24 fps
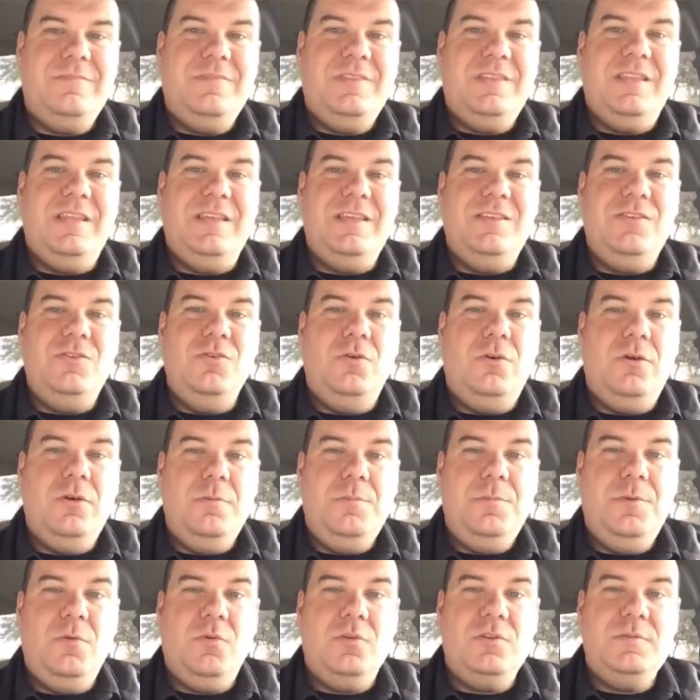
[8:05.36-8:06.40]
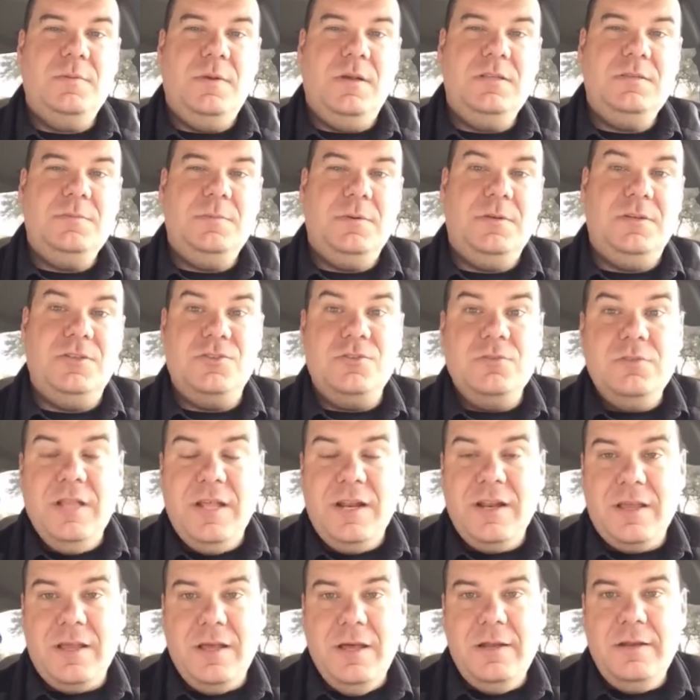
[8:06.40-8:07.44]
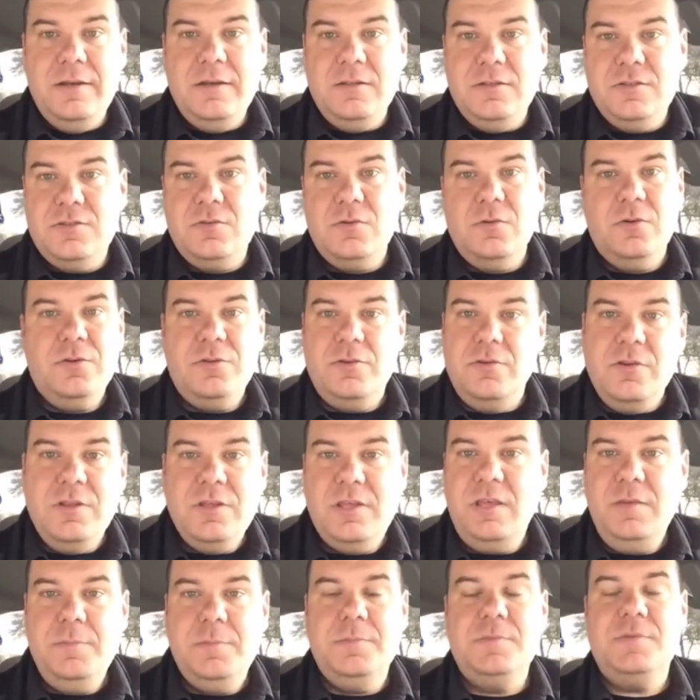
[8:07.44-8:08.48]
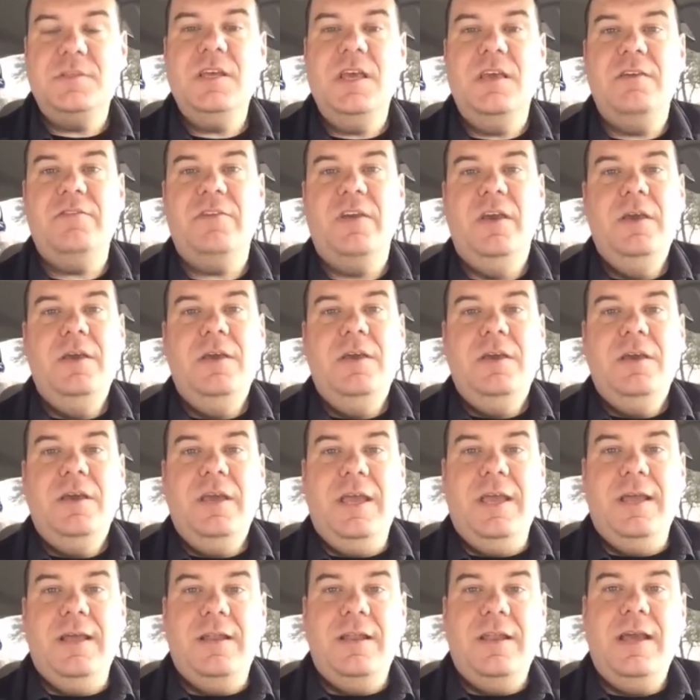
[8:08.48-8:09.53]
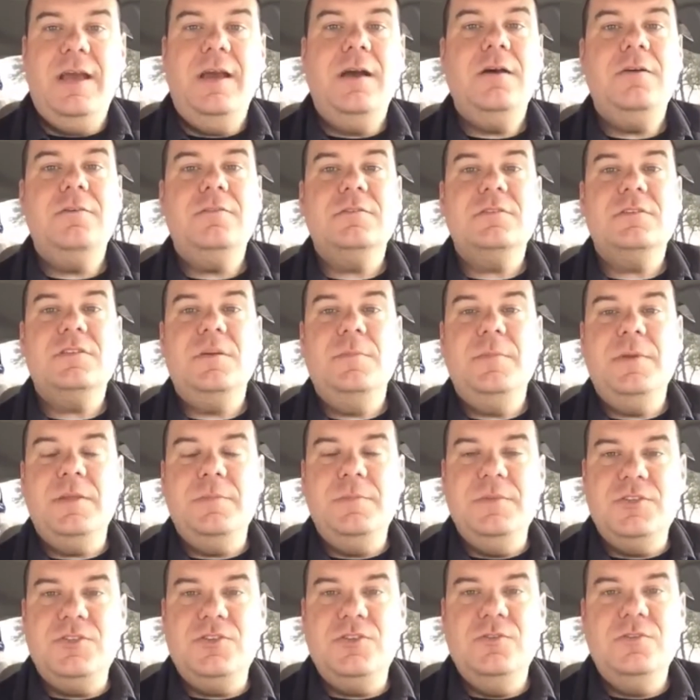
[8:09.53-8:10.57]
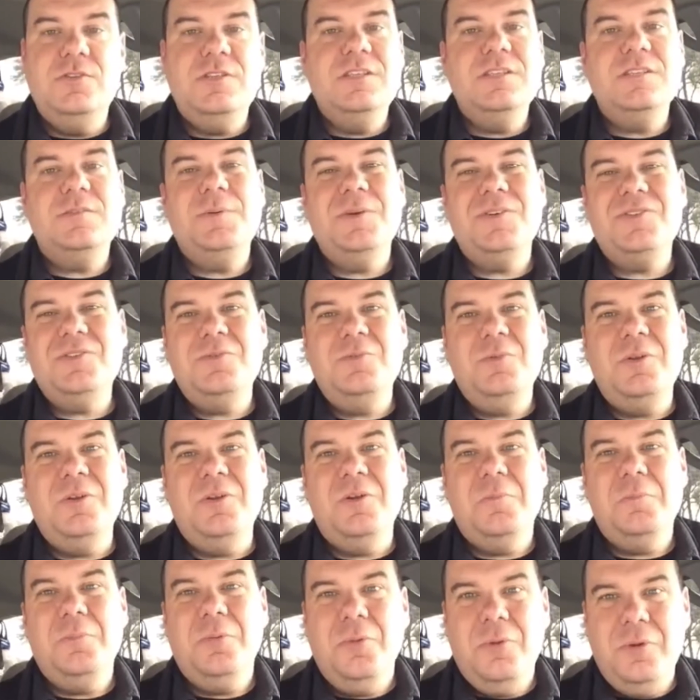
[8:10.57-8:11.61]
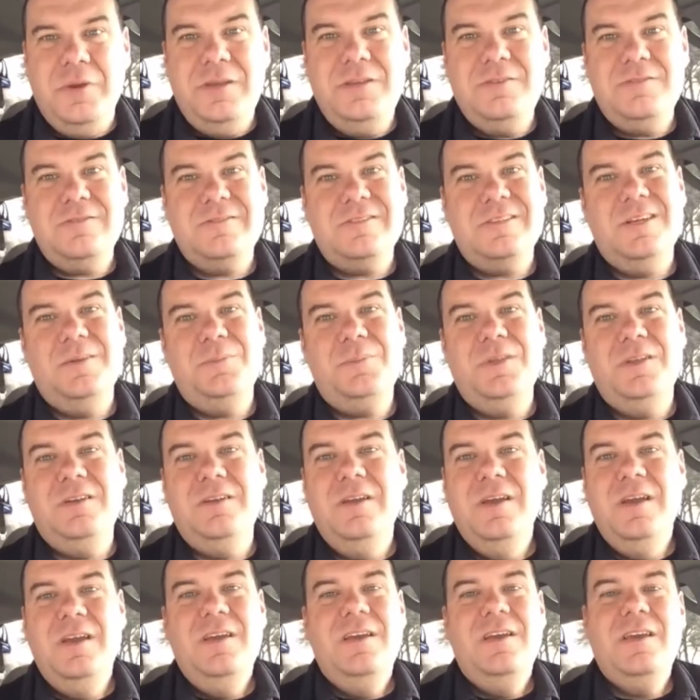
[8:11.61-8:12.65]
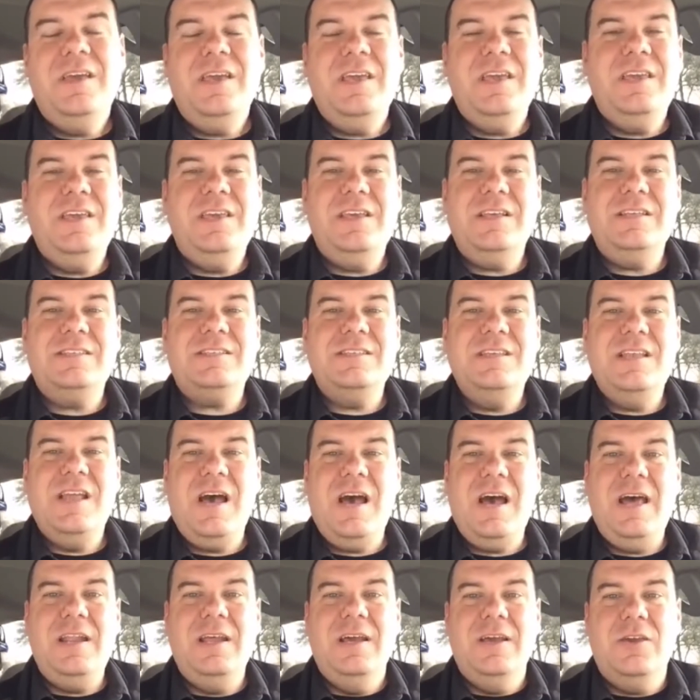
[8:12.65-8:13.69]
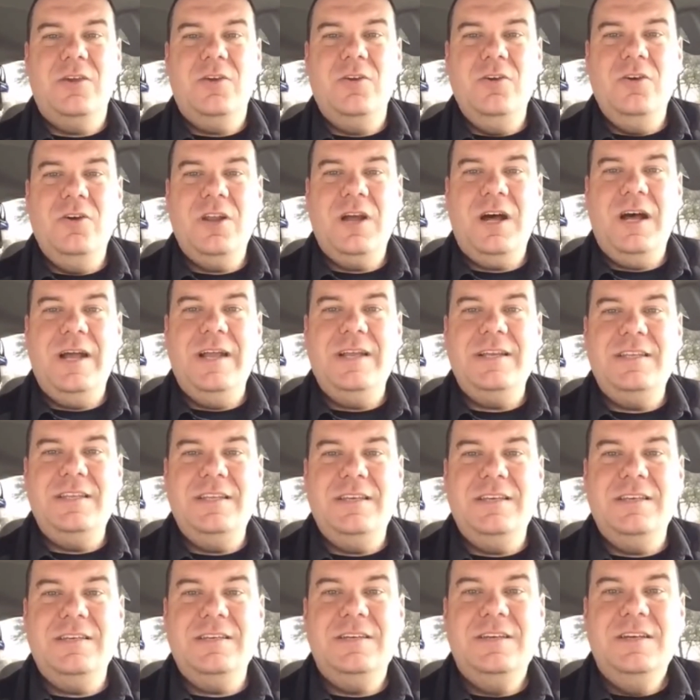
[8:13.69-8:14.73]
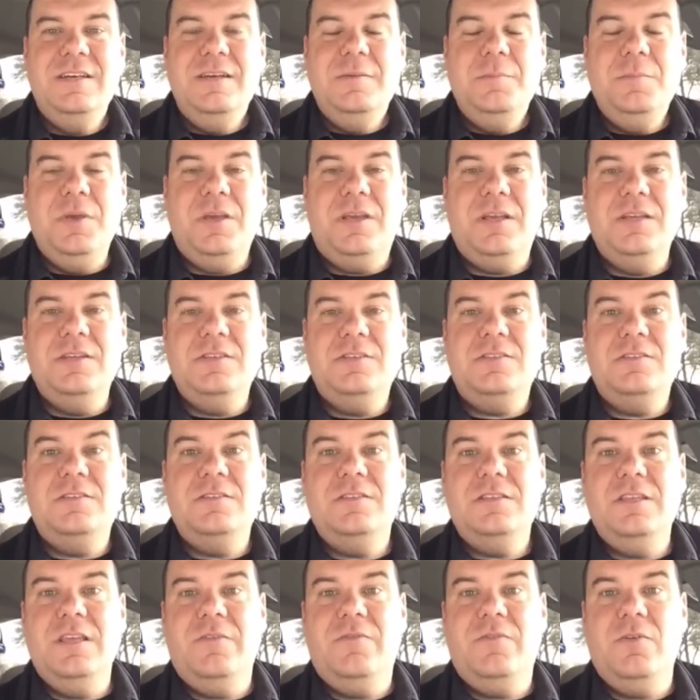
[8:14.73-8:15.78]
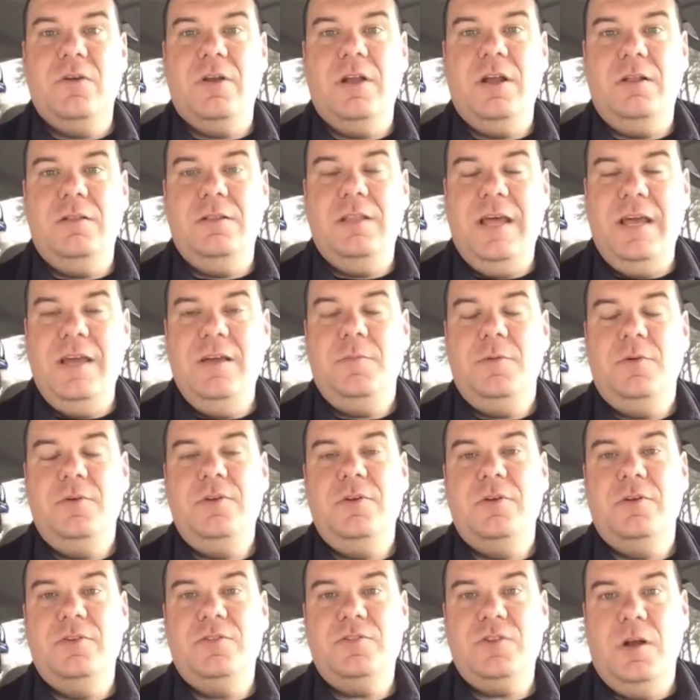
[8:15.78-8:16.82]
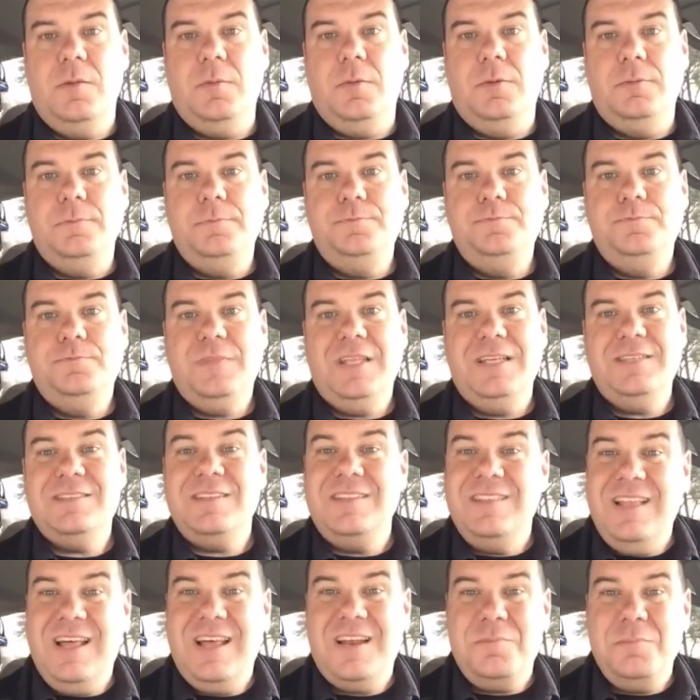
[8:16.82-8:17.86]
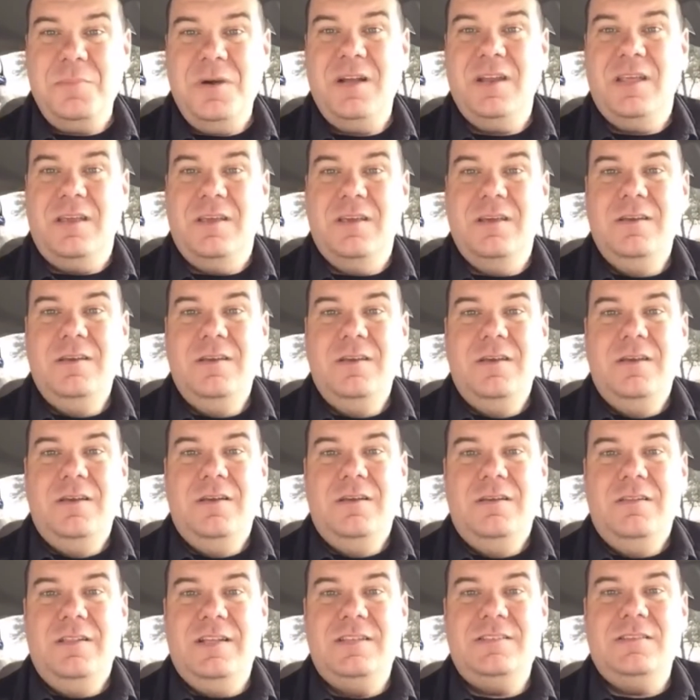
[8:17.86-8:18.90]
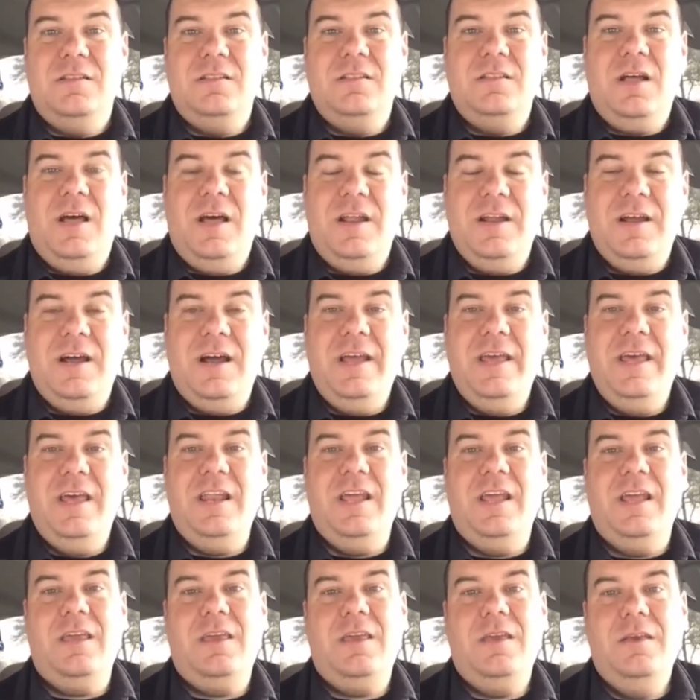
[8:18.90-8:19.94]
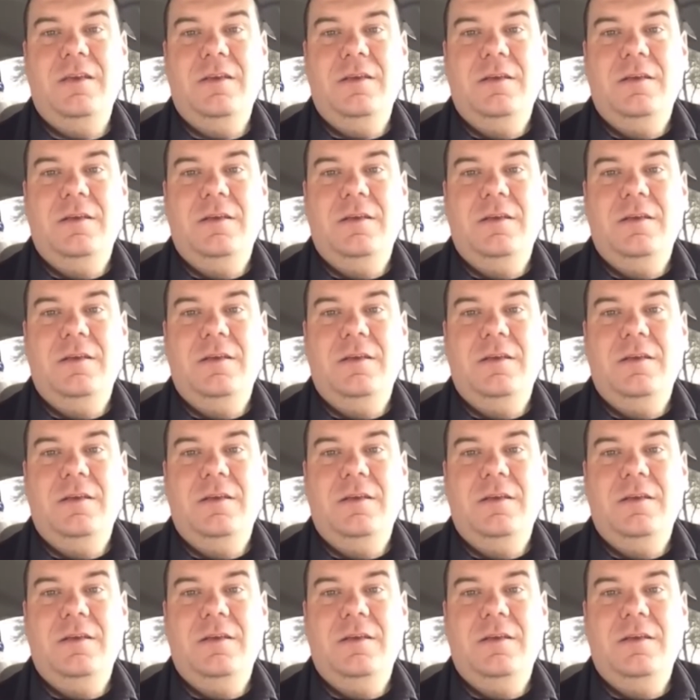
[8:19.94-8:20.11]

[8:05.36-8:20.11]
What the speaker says: that you could be responsible because you let a gun into the store and you didn't keep them safe, and now somebody misused it, especially one of your employees or something, it's not a good idea, because if you're held liable, you're in trouble. That's a lot of money. That's a lot of headache.